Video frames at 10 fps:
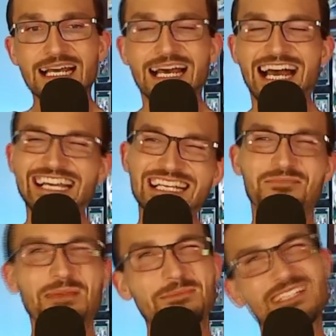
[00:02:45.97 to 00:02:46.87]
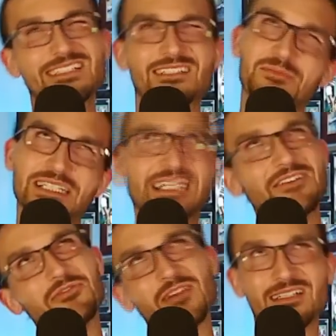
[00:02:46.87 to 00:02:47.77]
I guess maybe it's a little bit
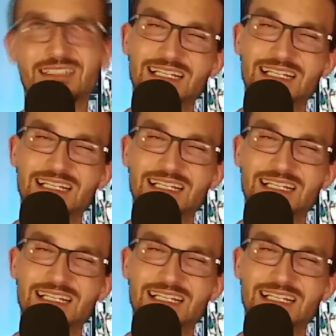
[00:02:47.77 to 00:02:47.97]
different.